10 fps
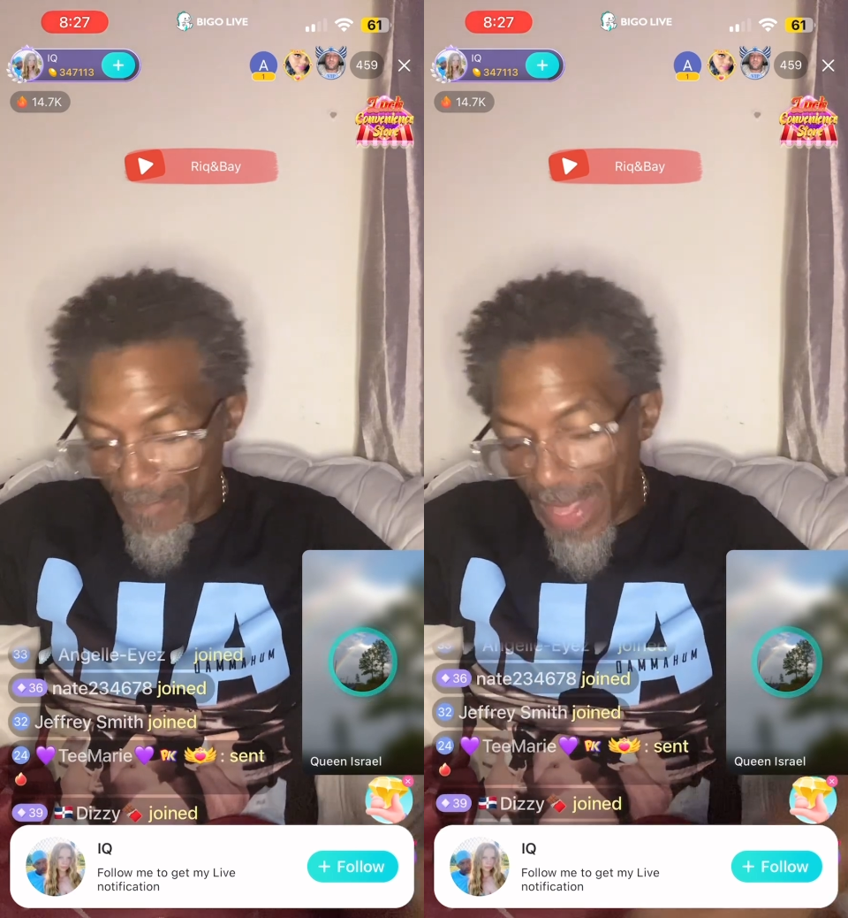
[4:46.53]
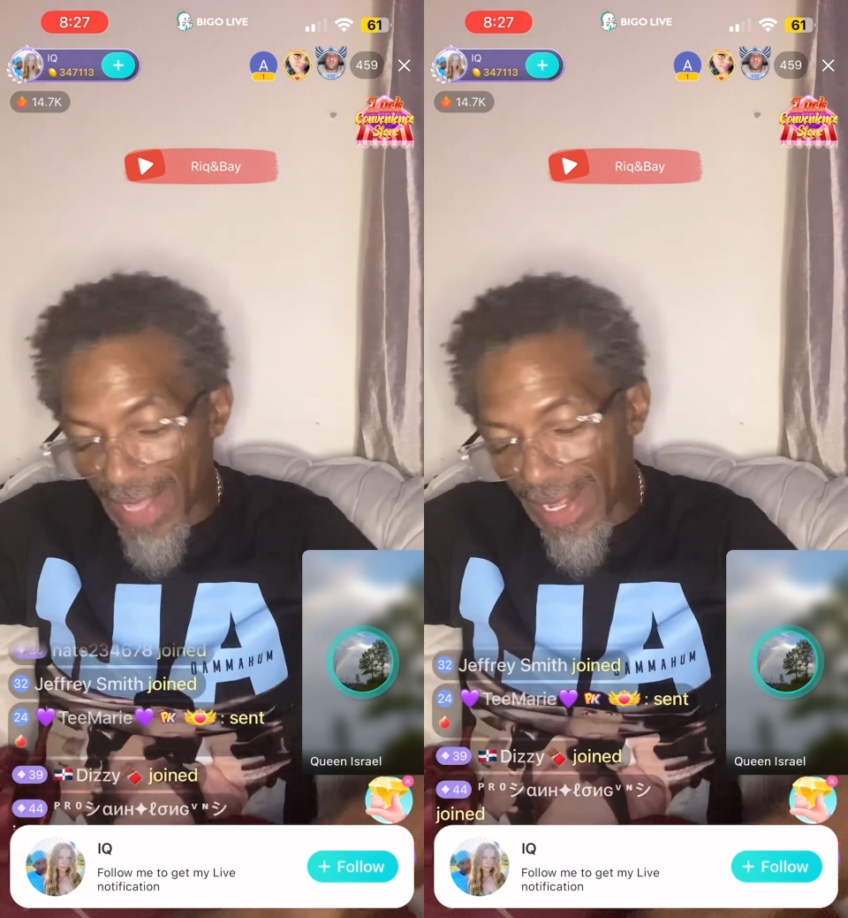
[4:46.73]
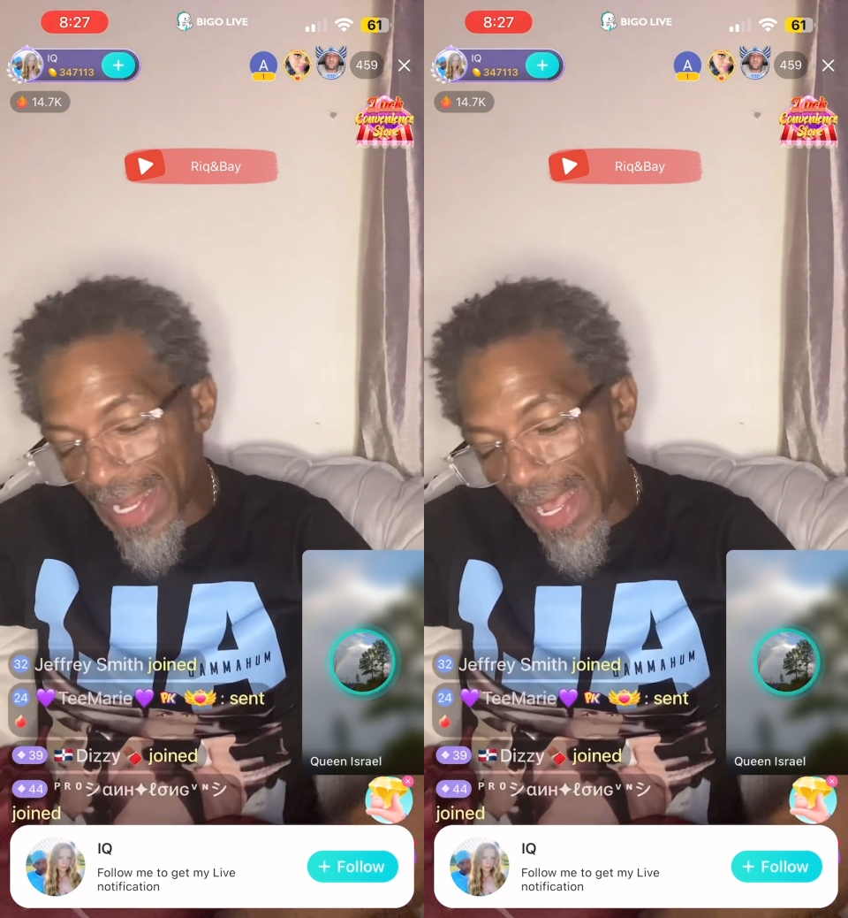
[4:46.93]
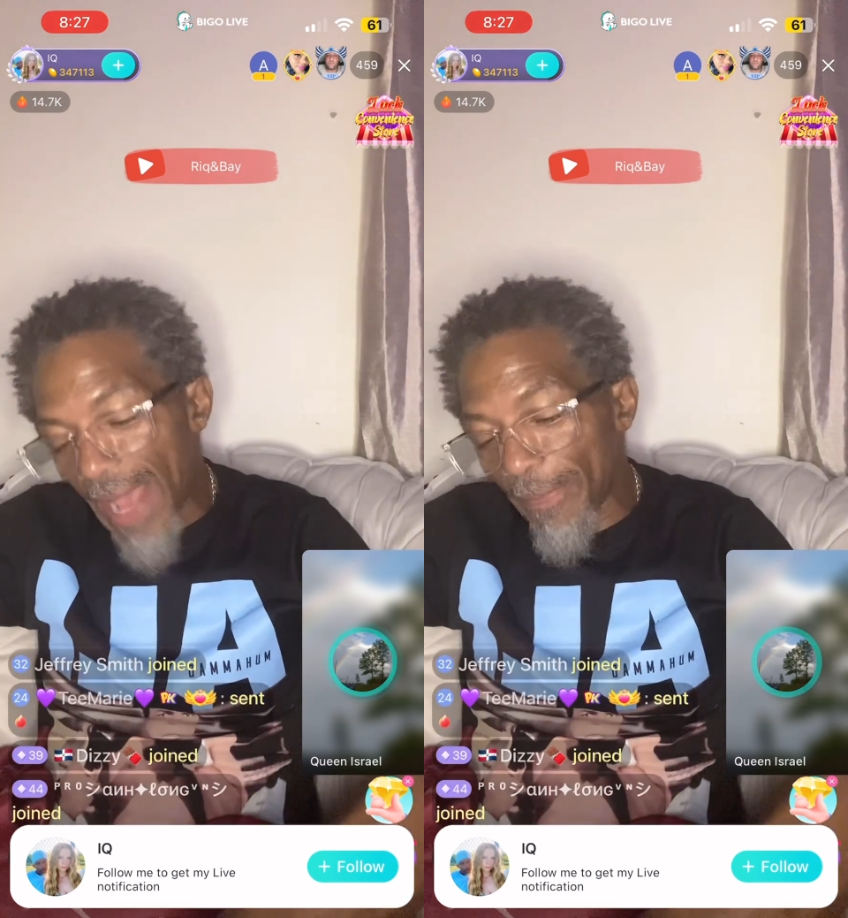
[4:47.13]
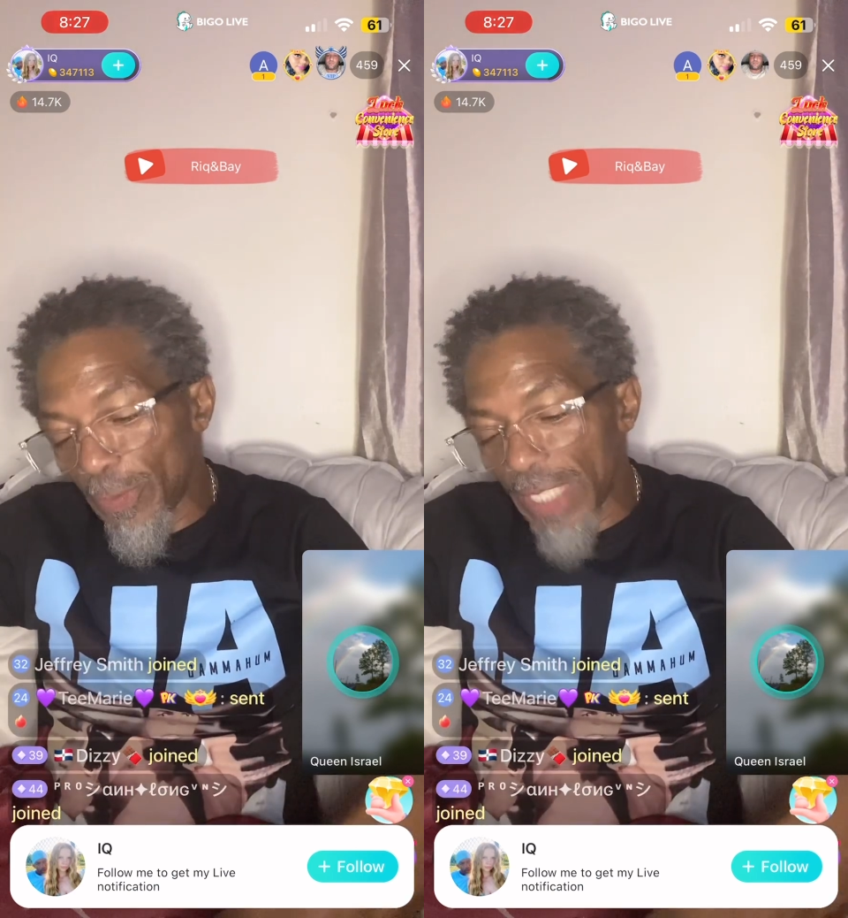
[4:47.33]
And
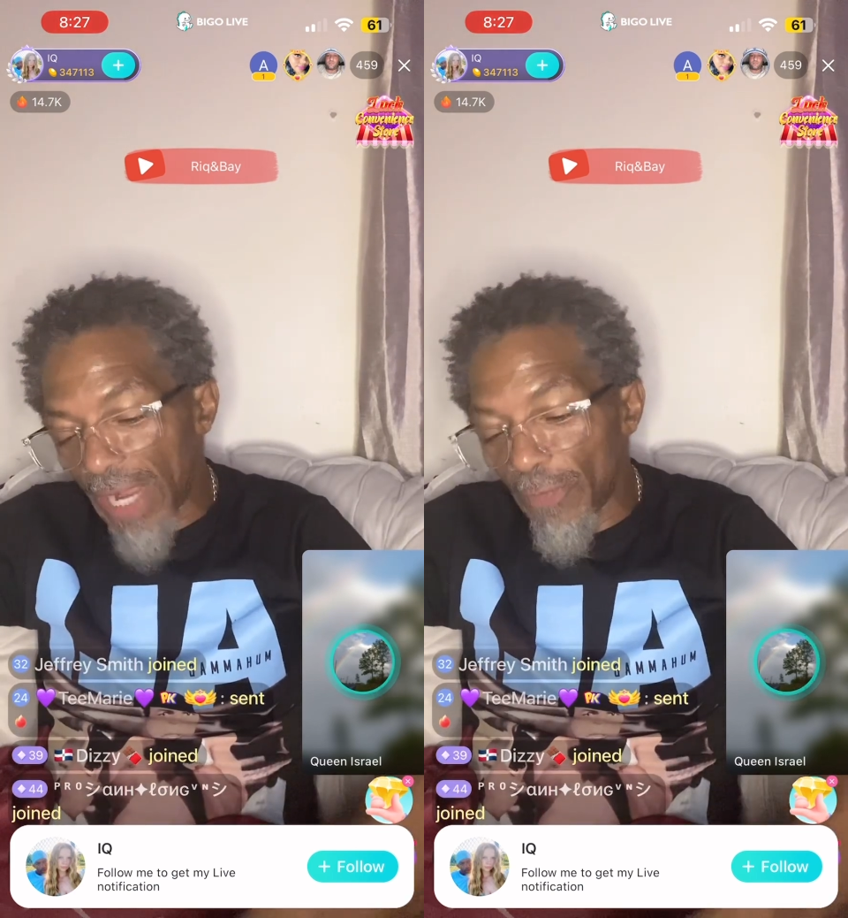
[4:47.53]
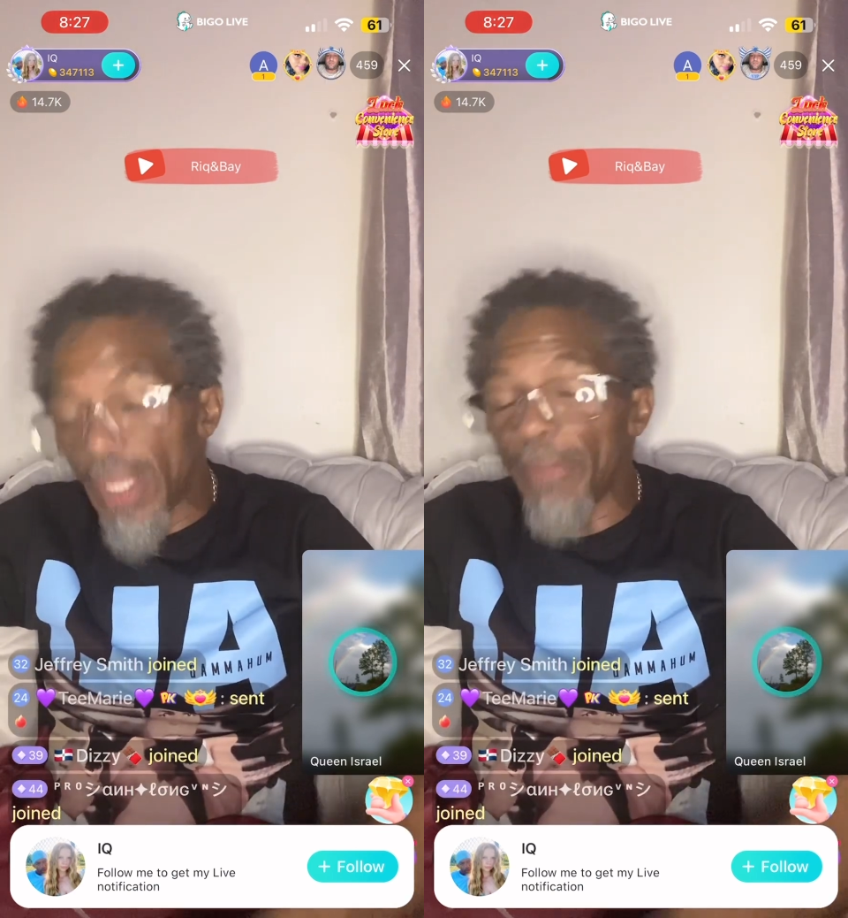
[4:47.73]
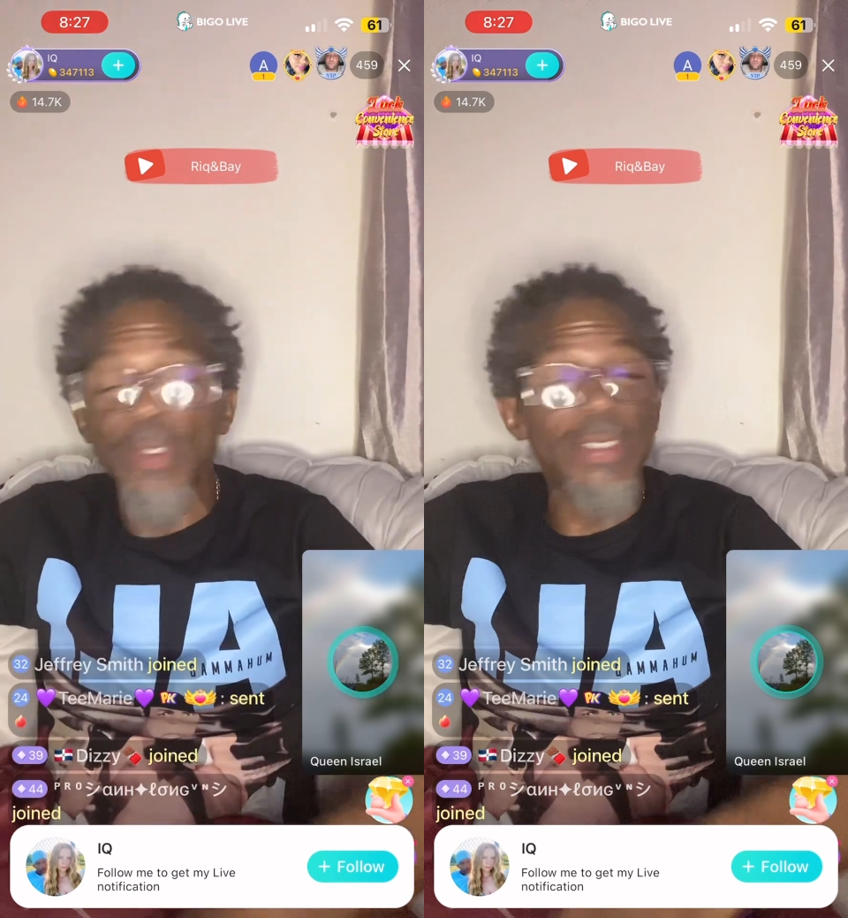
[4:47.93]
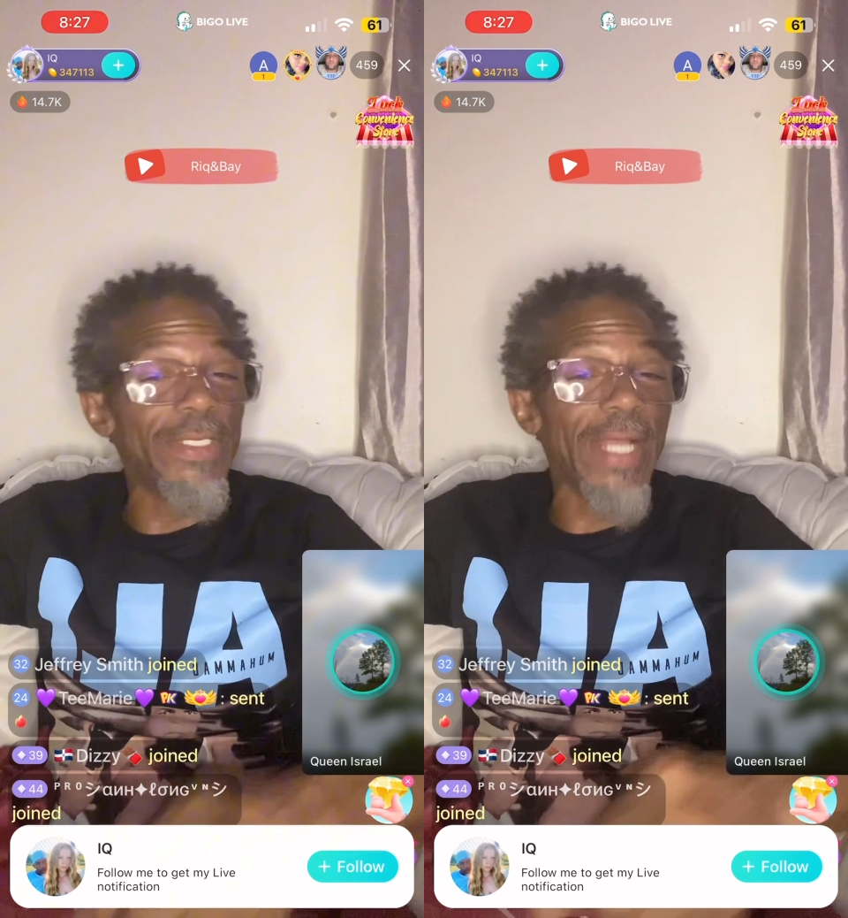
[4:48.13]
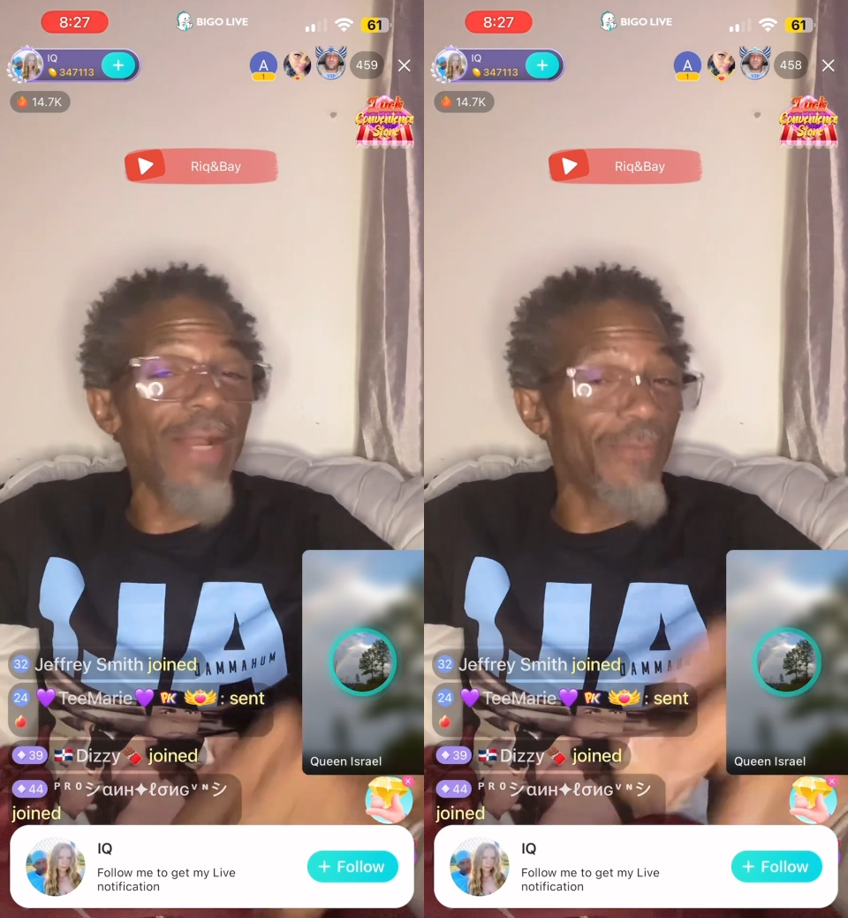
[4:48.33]
I I, pre- I really
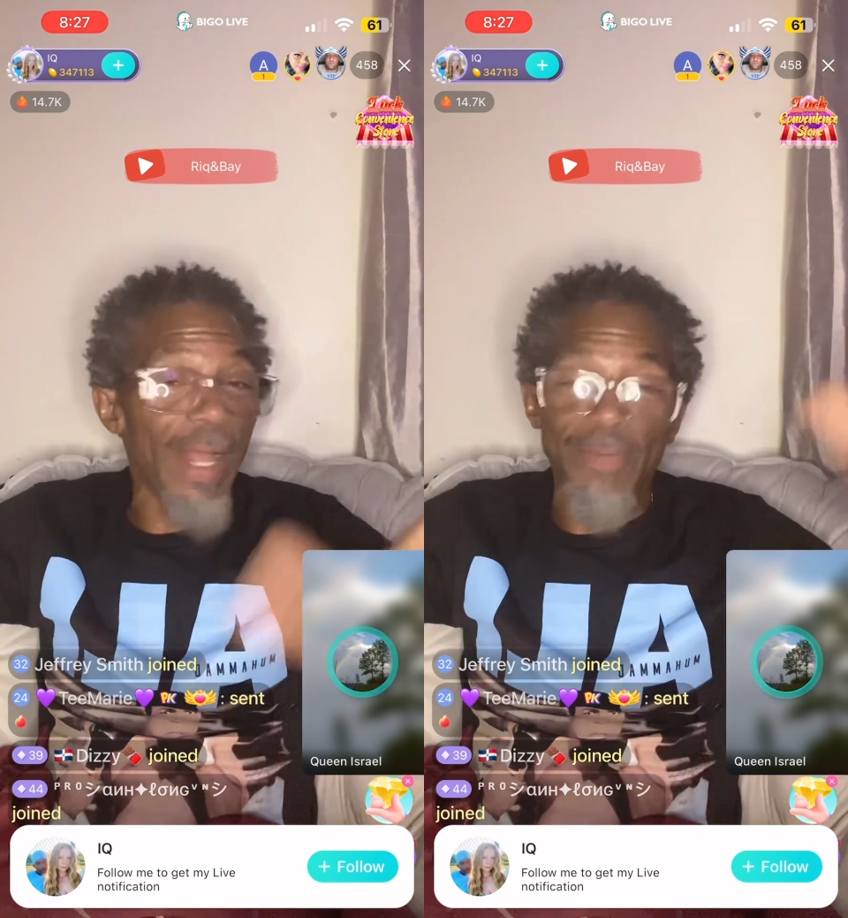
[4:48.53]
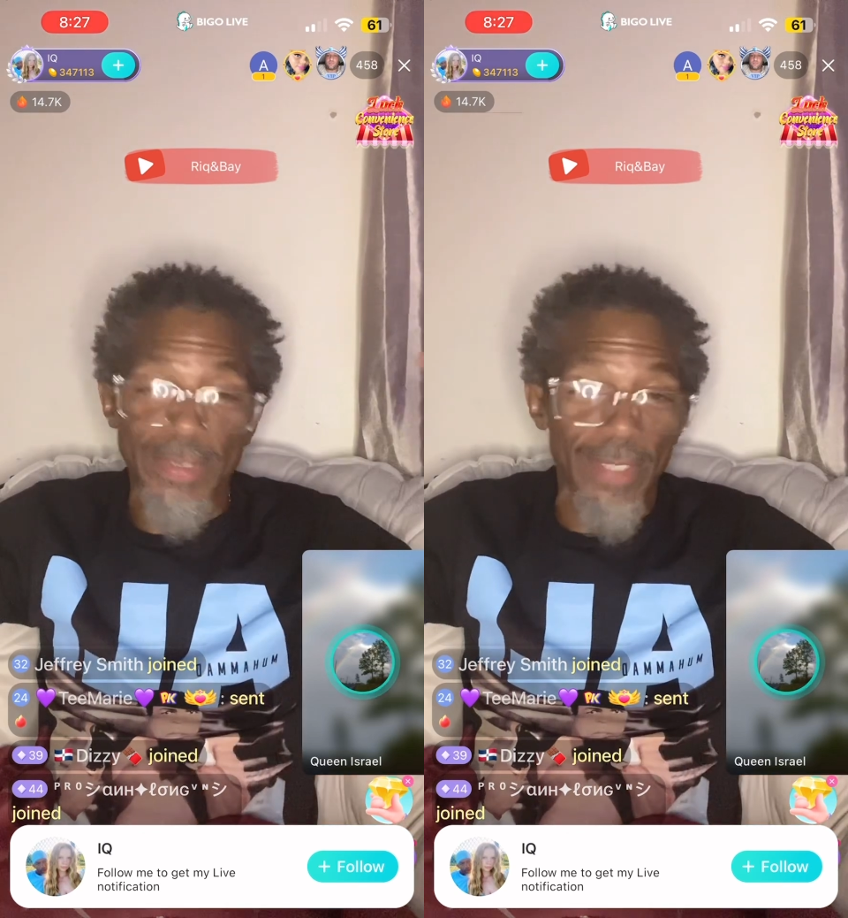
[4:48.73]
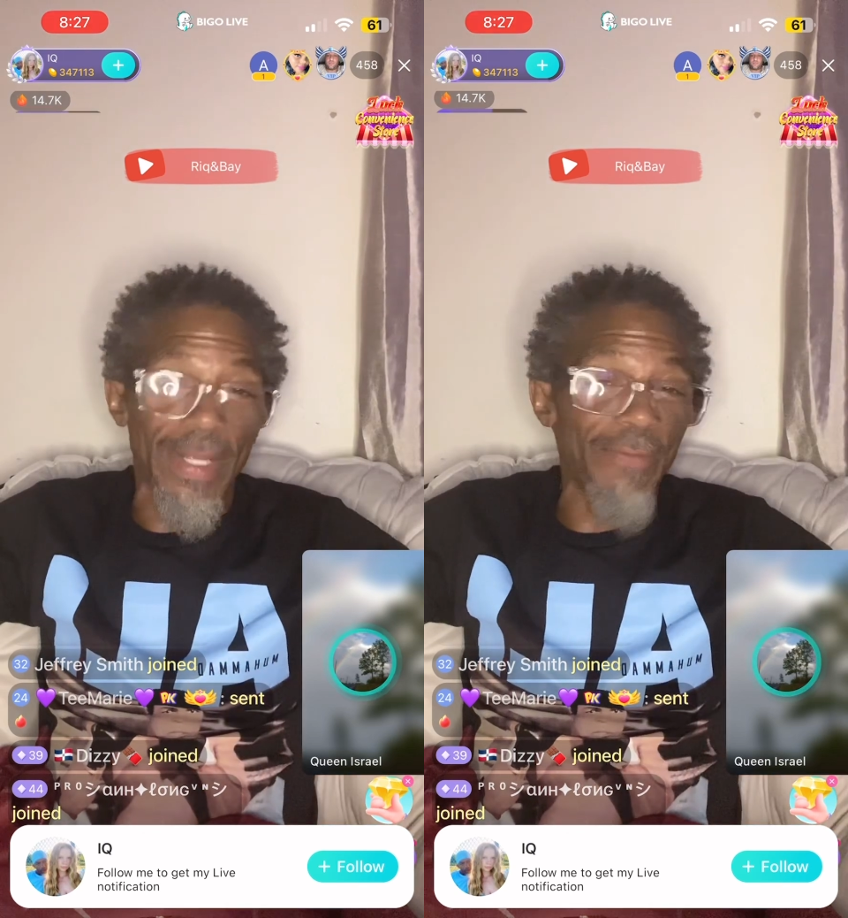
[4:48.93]
appreciate you. I, am serious.